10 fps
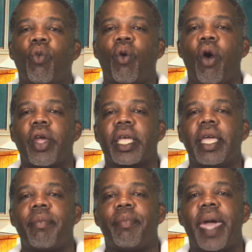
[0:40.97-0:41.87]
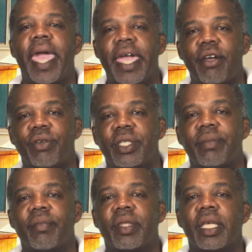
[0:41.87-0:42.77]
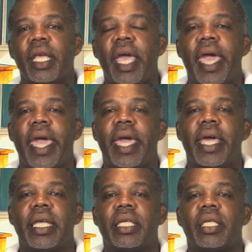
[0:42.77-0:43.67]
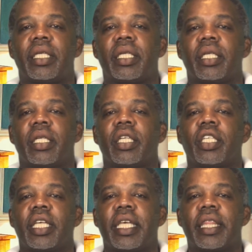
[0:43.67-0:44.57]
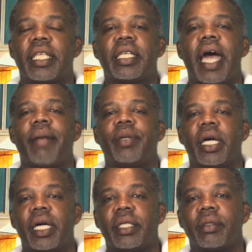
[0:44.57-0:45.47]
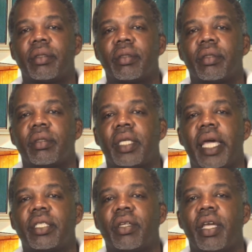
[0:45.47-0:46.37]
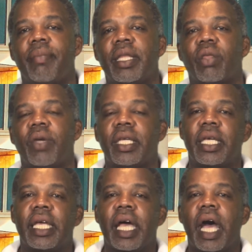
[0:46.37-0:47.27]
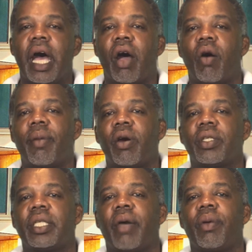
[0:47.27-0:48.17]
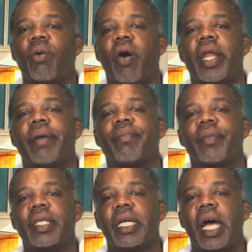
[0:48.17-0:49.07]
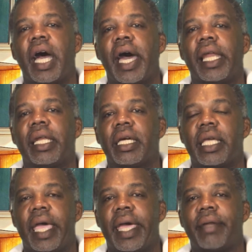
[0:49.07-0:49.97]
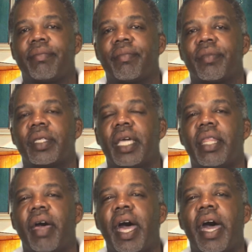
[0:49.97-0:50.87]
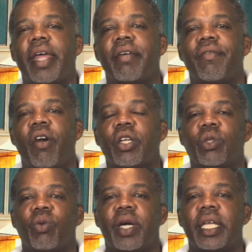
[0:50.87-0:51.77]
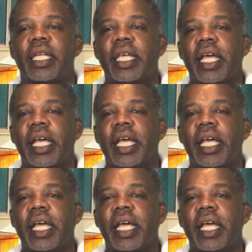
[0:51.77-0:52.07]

work in pairs and to get the job done. Okay, so there are going to be three hormones that we want to look at. Okay, the first one